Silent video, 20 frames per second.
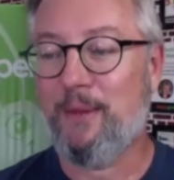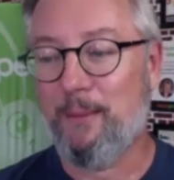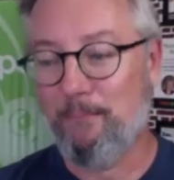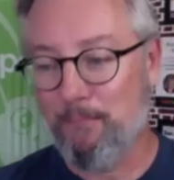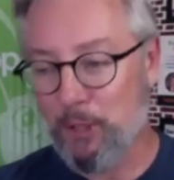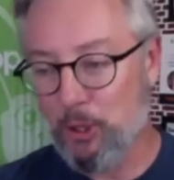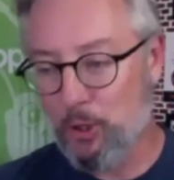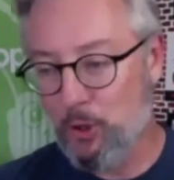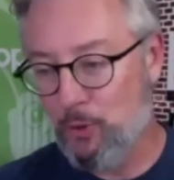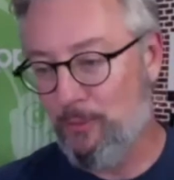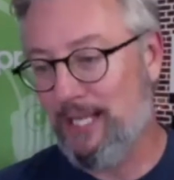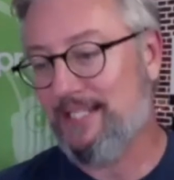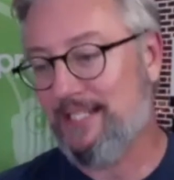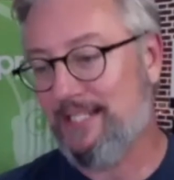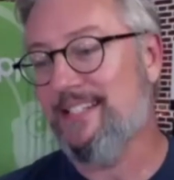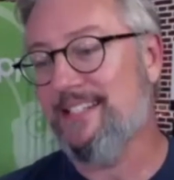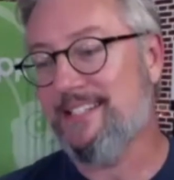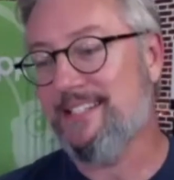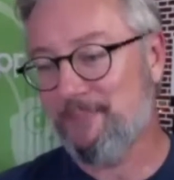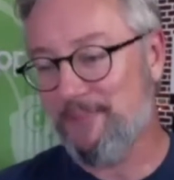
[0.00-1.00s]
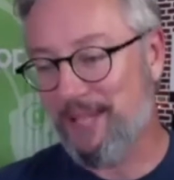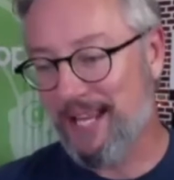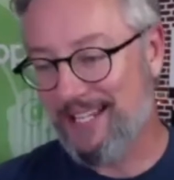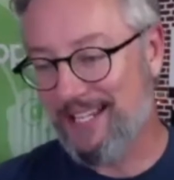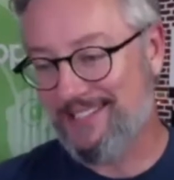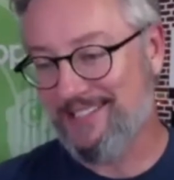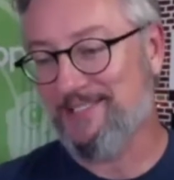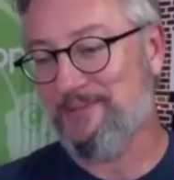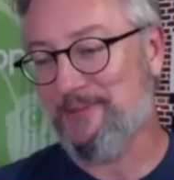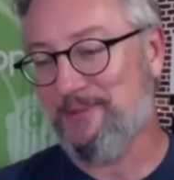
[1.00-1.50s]
Boom, I see some
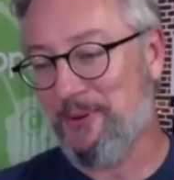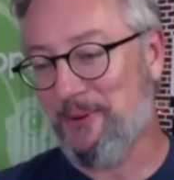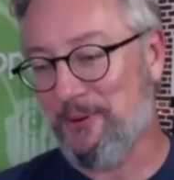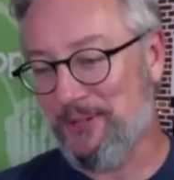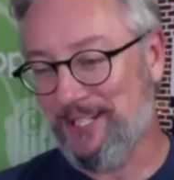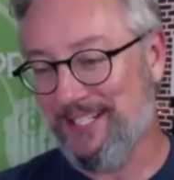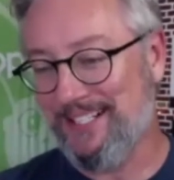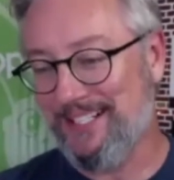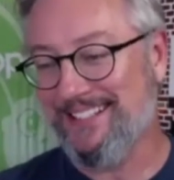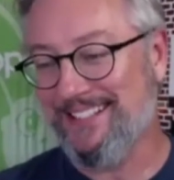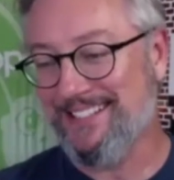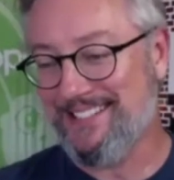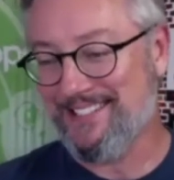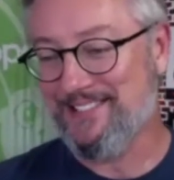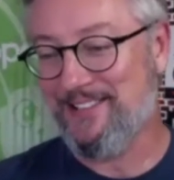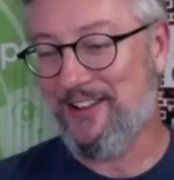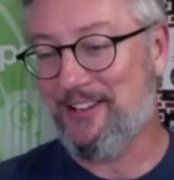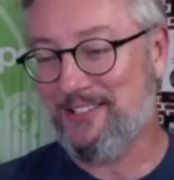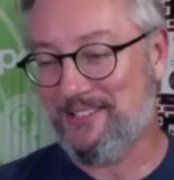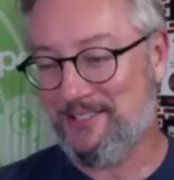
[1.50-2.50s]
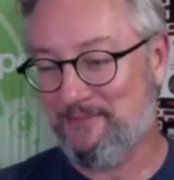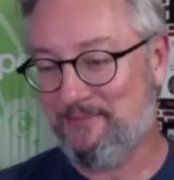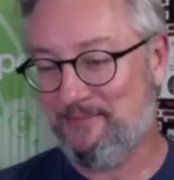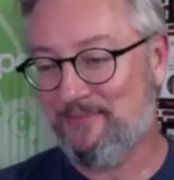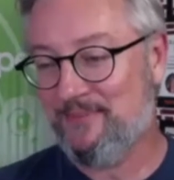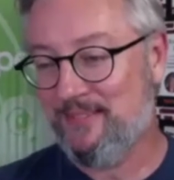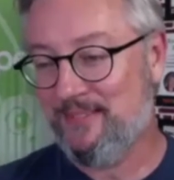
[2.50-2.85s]
yeses rolling in. This is awesome.